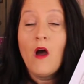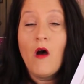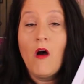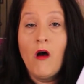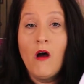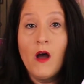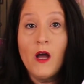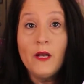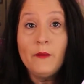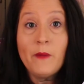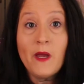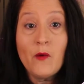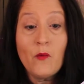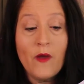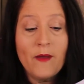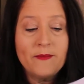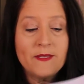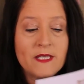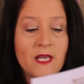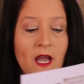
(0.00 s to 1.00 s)
On my
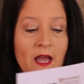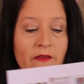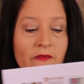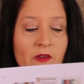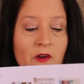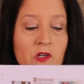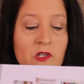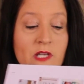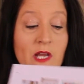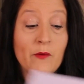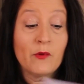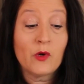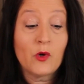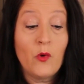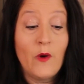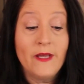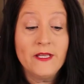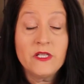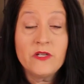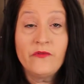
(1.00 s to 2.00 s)
website, there's a
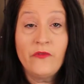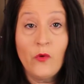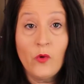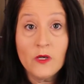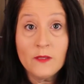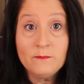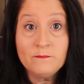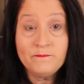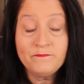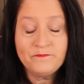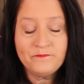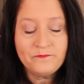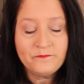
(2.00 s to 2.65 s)
request form